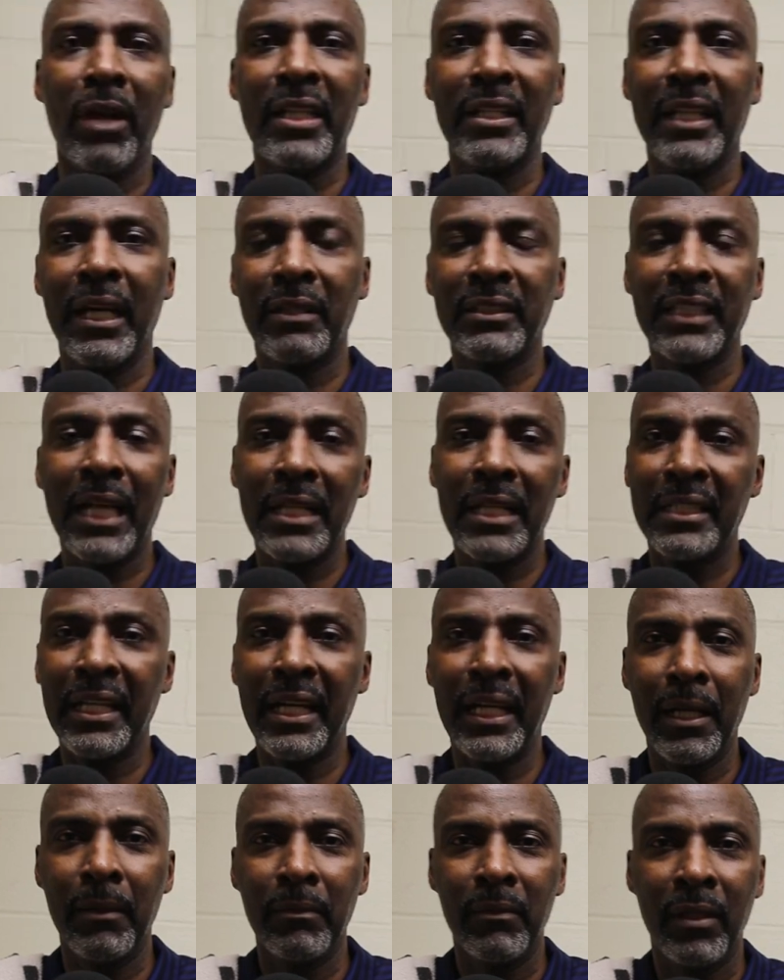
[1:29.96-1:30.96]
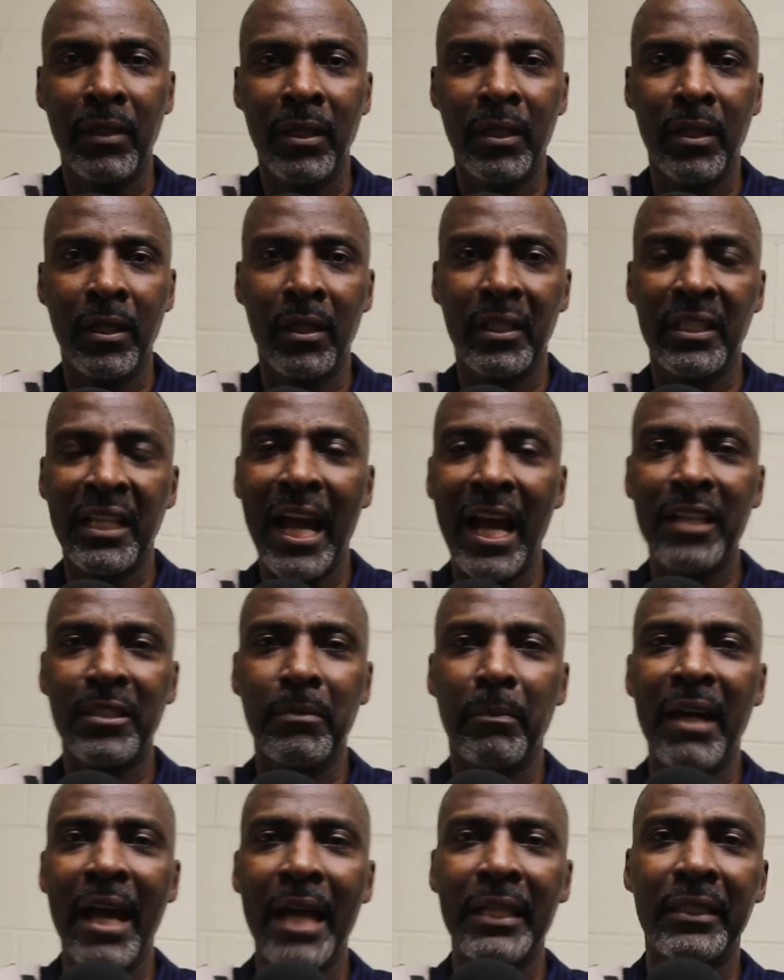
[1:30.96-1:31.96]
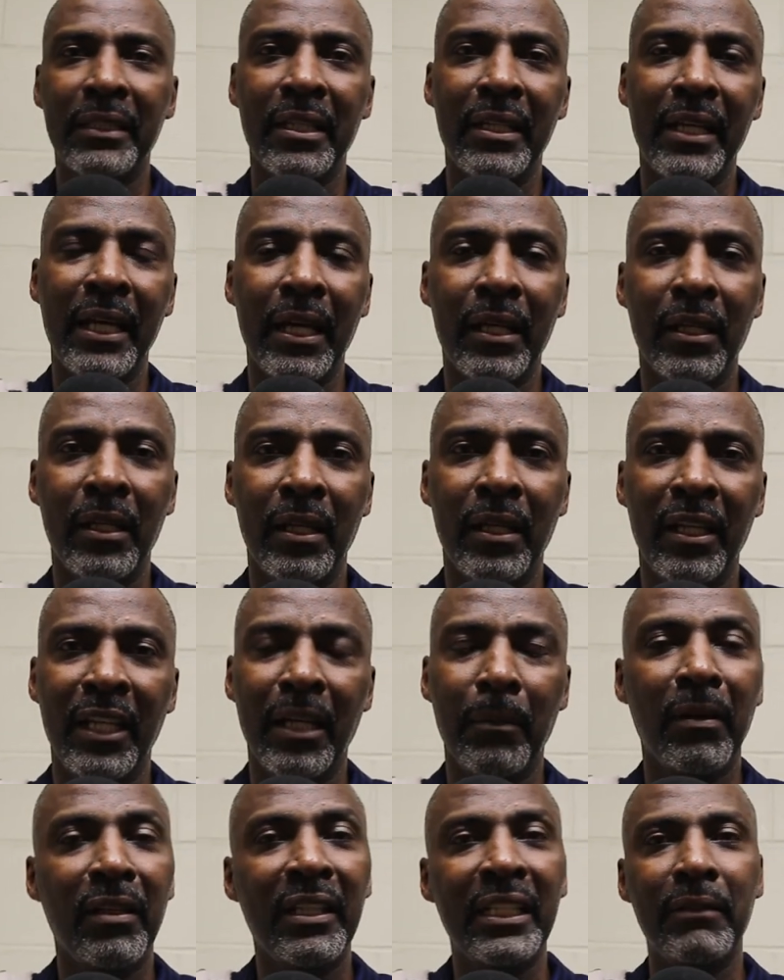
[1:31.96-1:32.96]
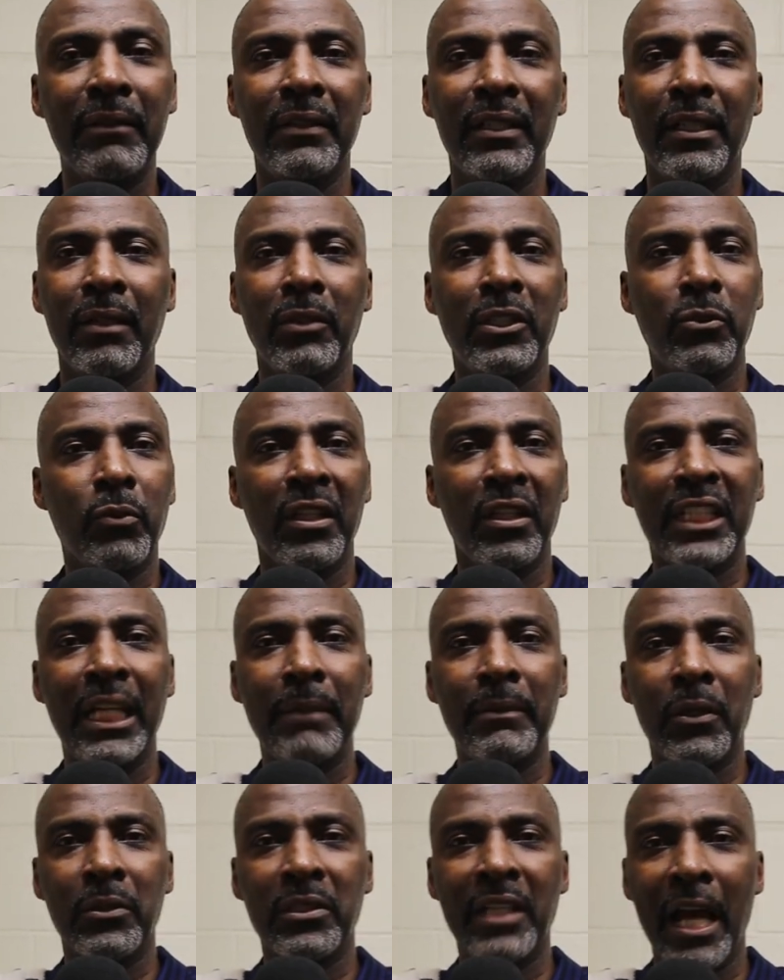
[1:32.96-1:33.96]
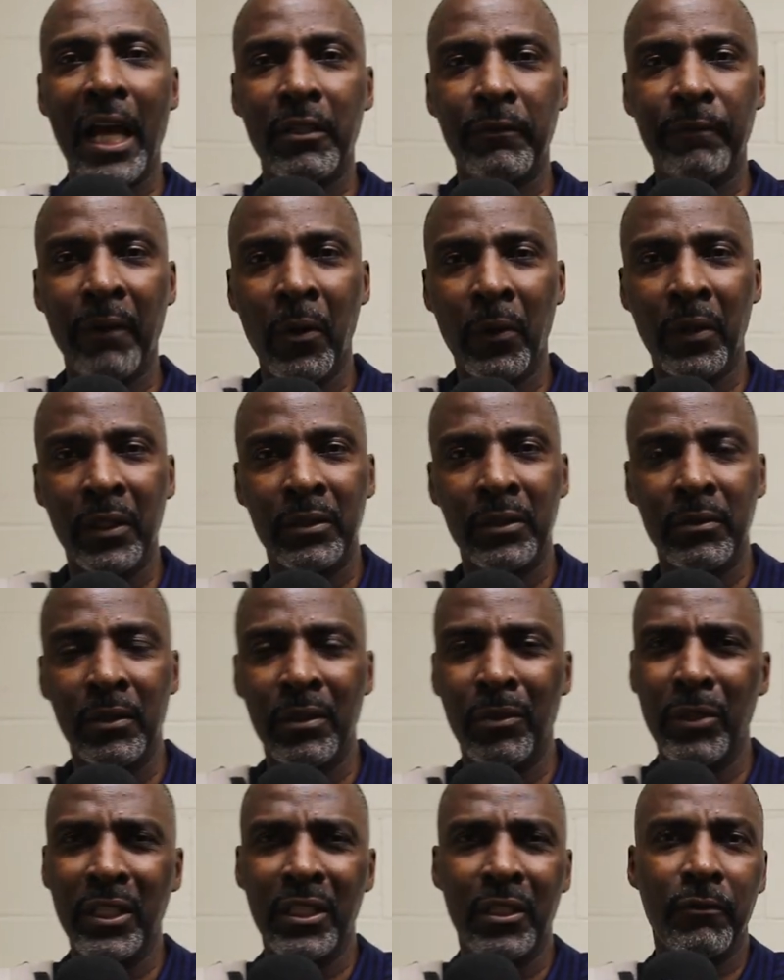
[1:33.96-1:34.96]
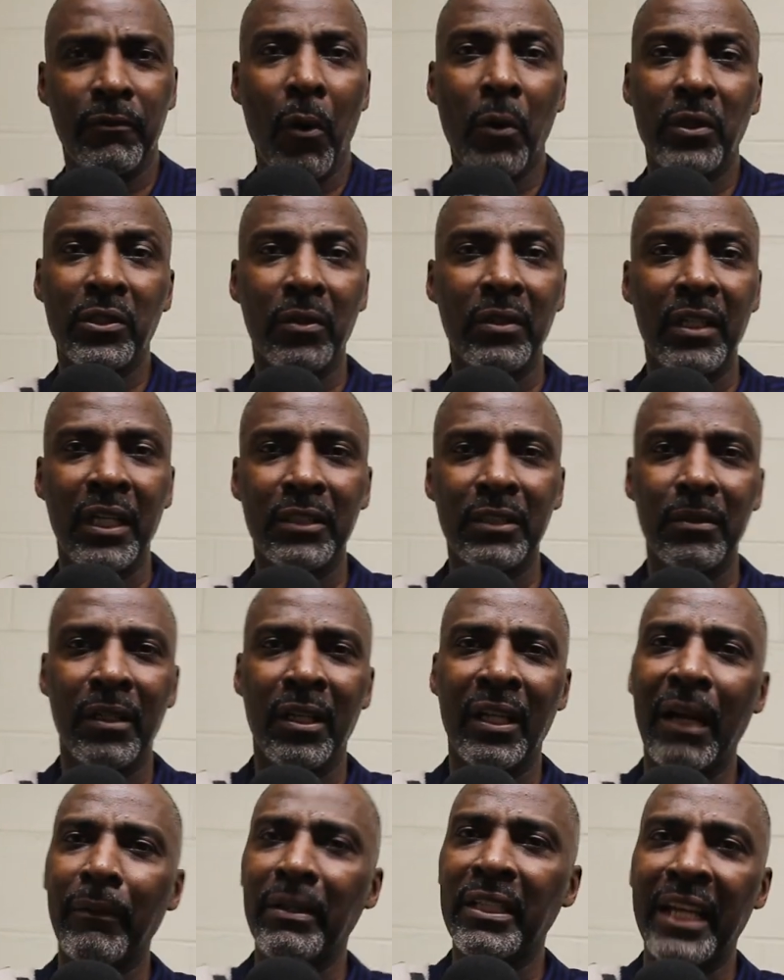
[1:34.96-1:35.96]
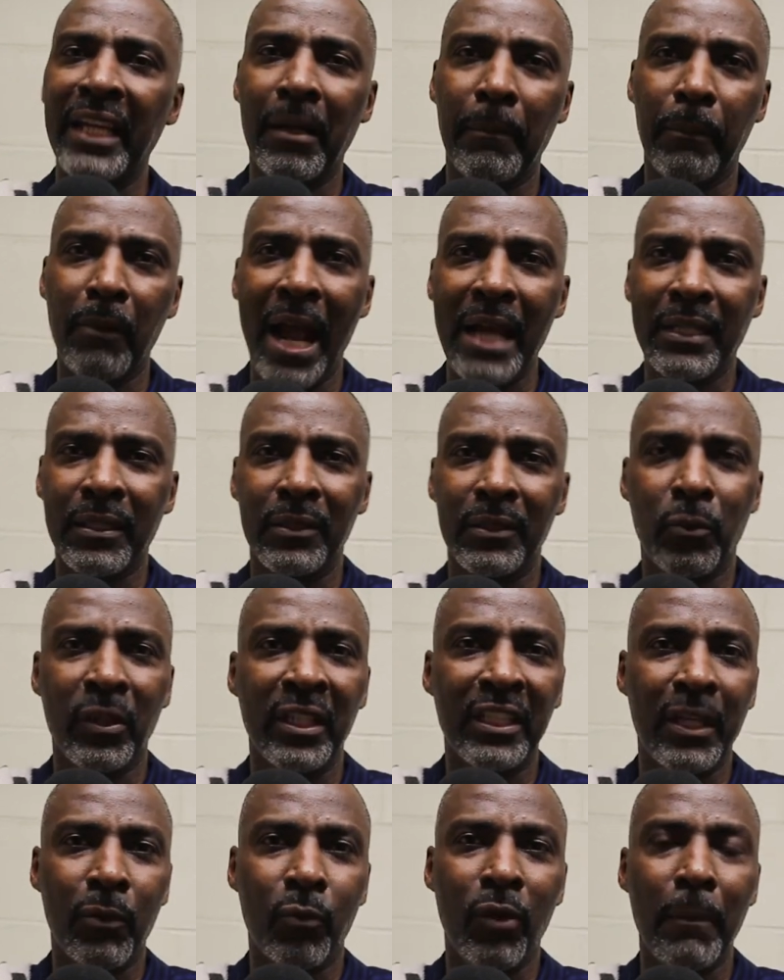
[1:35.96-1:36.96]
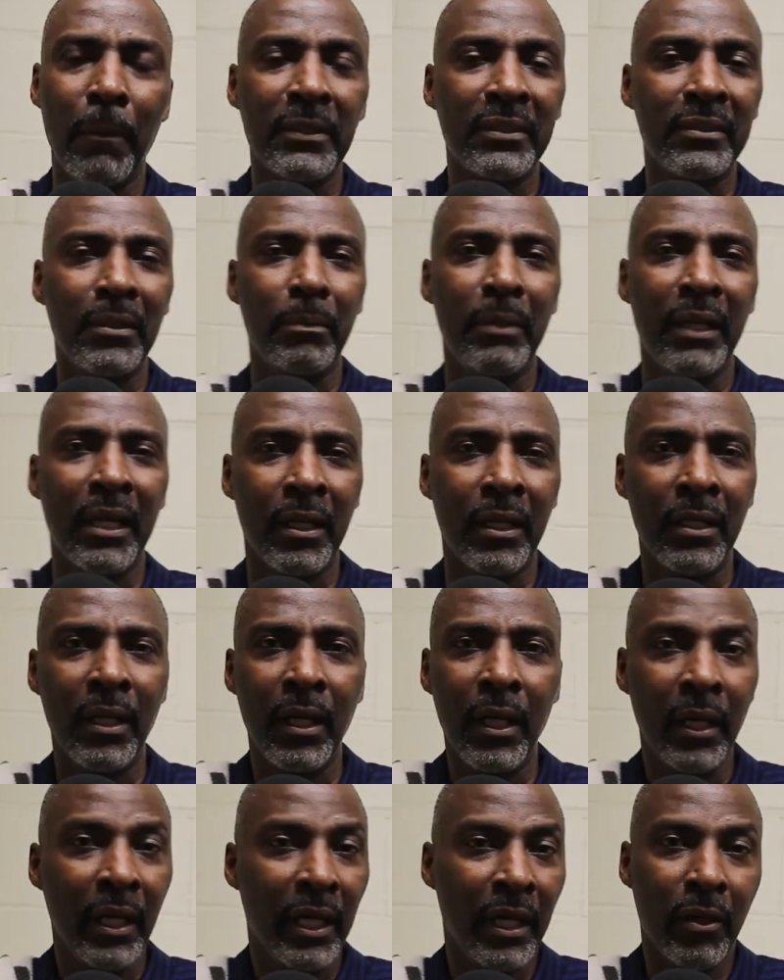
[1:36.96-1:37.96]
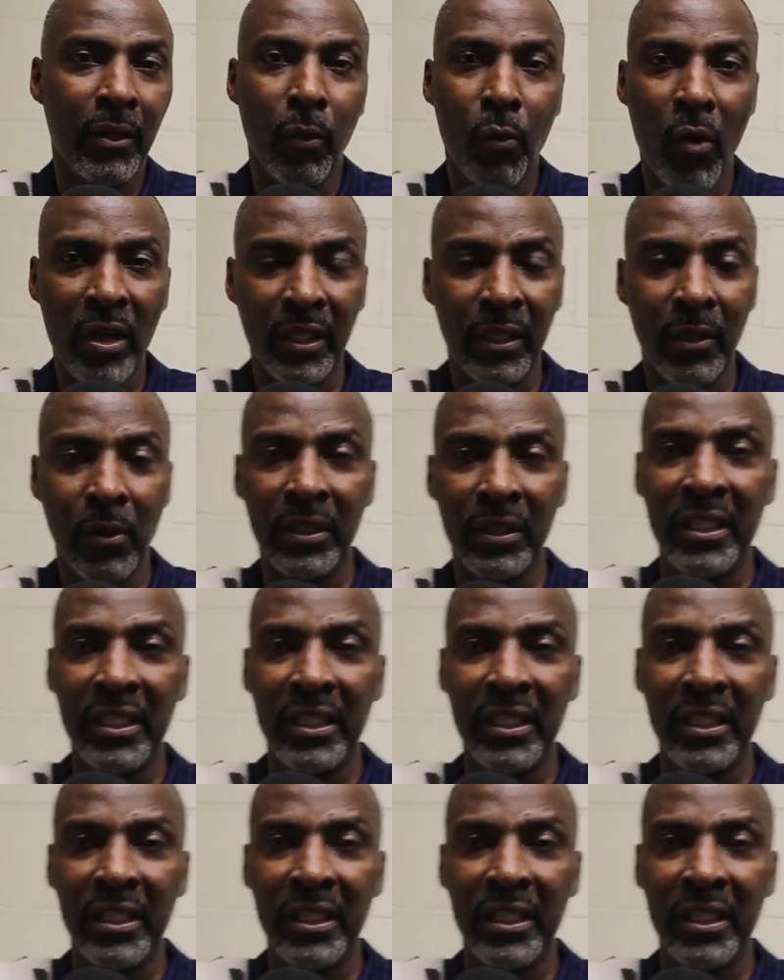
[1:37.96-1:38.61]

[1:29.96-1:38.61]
right now. It's our time, and uh, the guys are buying into that, and they believe in it. We just want to keep those guys focused, and we just focus on us uh, every day in practice. We want to get one percent better and go one and oh